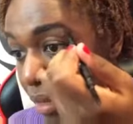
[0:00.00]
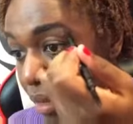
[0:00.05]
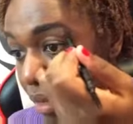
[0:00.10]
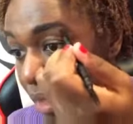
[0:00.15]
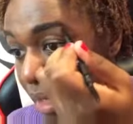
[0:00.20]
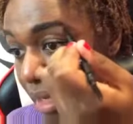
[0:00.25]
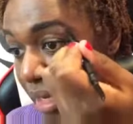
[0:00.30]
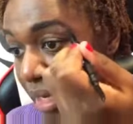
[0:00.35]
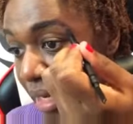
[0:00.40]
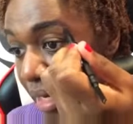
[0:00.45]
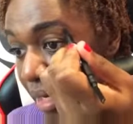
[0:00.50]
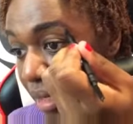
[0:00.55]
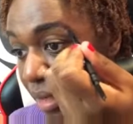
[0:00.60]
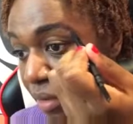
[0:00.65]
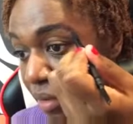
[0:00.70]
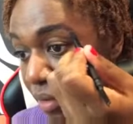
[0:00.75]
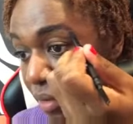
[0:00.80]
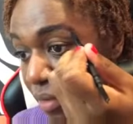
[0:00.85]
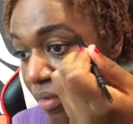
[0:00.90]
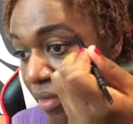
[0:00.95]
I kind of
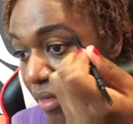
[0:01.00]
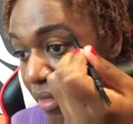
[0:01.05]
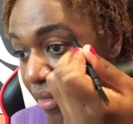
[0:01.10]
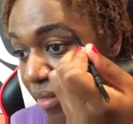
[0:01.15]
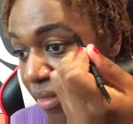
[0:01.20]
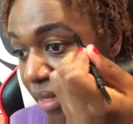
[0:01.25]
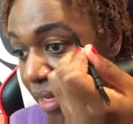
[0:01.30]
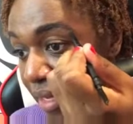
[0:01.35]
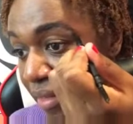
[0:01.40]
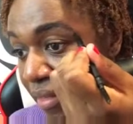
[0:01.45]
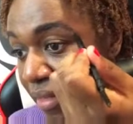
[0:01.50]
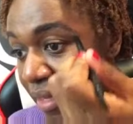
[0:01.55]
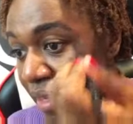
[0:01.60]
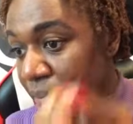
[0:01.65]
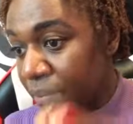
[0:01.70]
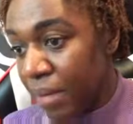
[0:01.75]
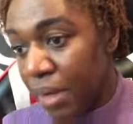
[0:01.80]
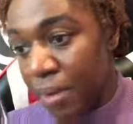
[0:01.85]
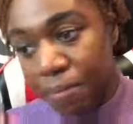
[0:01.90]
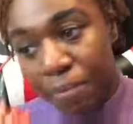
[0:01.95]
use this as
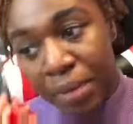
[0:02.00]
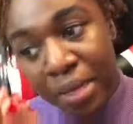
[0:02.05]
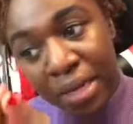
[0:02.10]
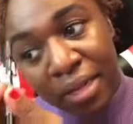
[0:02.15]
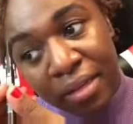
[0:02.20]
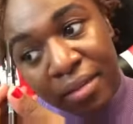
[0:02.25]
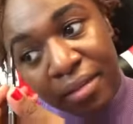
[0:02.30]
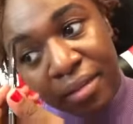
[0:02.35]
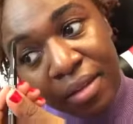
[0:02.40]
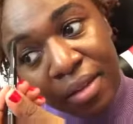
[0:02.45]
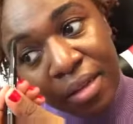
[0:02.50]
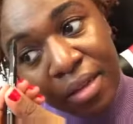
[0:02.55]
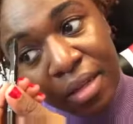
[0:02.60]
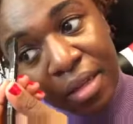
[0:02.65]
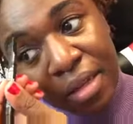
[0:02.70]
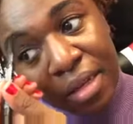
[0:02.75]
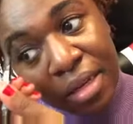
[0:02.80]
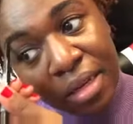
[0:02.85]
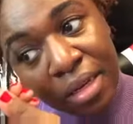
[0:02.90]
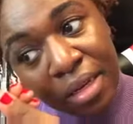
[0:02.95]
like my base.
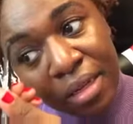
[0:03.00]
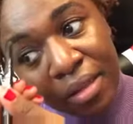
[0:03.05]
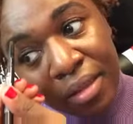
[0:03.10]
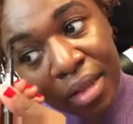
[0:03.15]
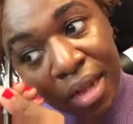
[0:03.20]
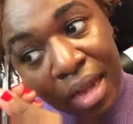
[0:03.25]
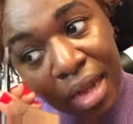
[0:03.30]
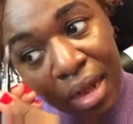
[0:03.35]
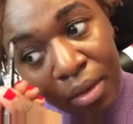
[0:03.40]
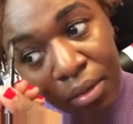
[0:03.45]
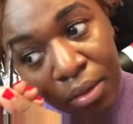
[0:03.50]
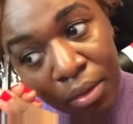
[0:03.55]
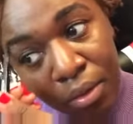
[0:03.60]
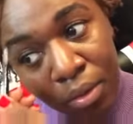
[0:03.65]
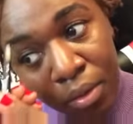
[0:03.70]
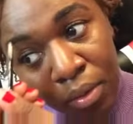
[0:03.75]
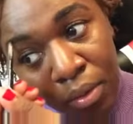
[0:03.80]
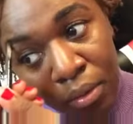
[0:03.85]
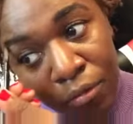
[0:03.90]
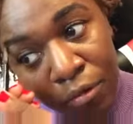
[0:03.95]
And then I'll
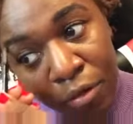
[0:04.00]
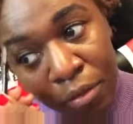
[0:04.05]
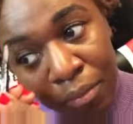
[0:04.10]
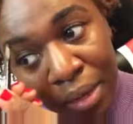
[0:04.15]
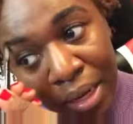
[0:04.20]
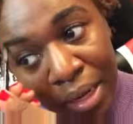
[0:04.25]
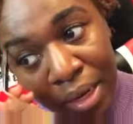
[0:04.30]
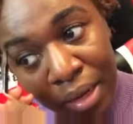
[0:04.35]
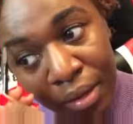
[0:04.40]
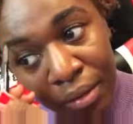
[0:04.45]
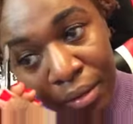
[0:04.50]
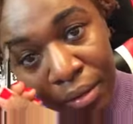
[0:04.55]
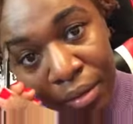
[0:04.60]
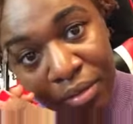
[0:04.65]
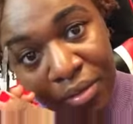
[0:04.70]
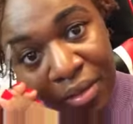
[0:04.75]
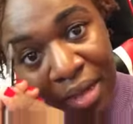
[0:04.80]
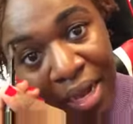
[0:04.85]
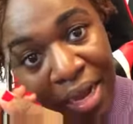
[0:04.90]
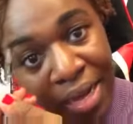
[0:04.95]
go over my other
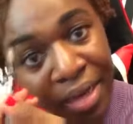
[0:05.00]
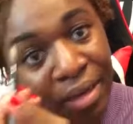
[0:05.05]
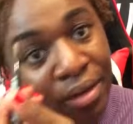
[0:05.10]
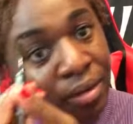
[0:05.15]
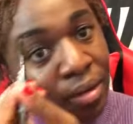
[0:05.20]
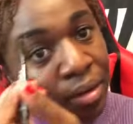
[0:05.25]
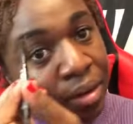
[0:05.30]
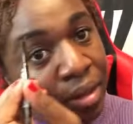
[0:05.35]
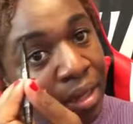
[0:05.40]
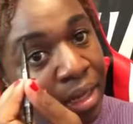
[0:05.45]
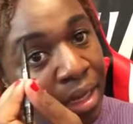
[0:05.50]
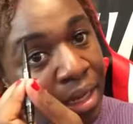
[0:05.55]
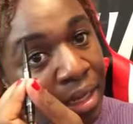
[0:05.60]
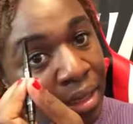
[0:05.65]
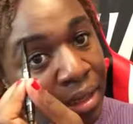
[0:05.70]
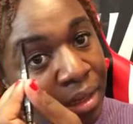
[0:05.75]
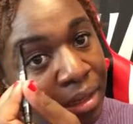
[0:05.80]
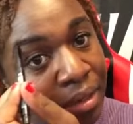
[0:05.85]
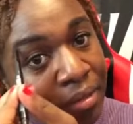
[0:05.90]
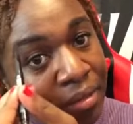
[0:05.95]
side here again,
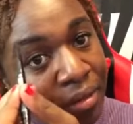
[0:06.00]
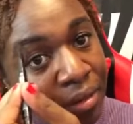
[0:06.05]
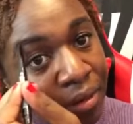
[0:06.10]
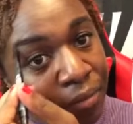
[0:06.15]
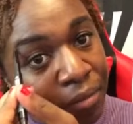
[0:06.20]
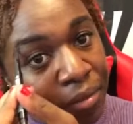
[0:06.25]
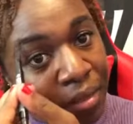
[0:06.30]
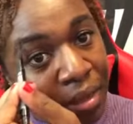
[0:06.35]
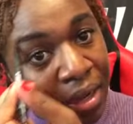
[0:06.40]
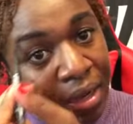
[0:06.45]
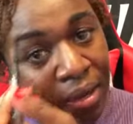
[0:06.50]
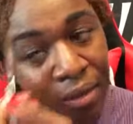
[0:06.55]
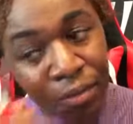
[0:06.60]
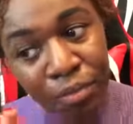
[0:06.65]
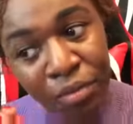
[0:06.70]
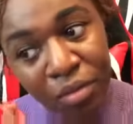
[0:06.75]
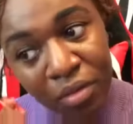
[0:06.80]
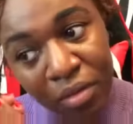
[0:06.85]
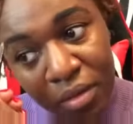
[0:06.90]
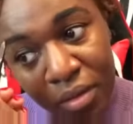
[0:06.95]
because
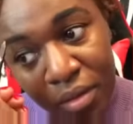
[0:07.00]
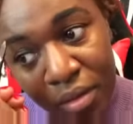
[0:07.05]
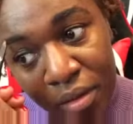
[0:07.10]
sometimes